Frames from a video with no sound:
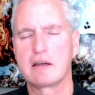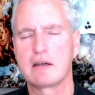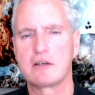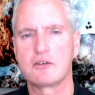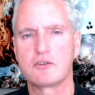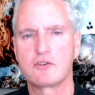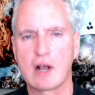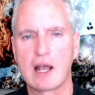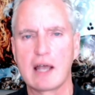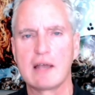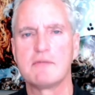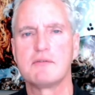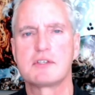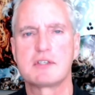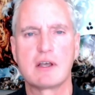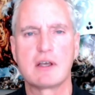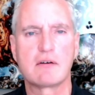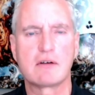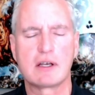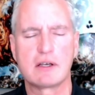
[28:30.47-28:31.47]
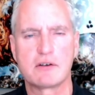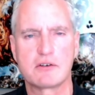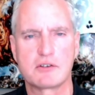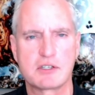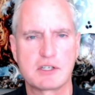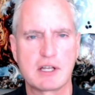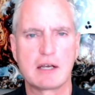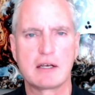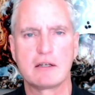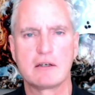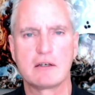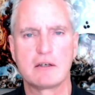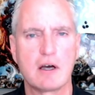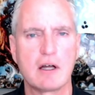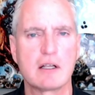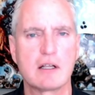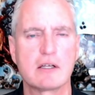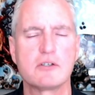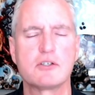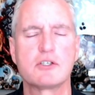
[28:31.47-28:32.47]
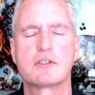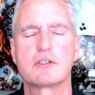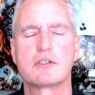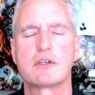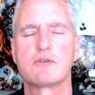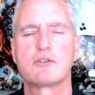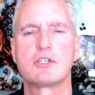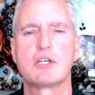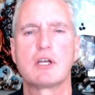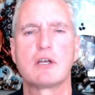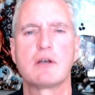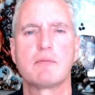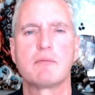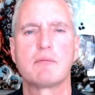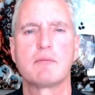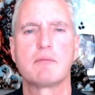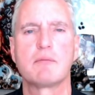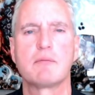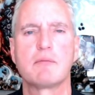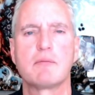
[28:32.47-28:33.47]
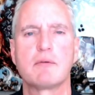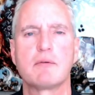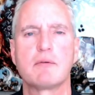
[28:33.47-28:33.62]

and it drives their understanding and knowledge associated yeah. with.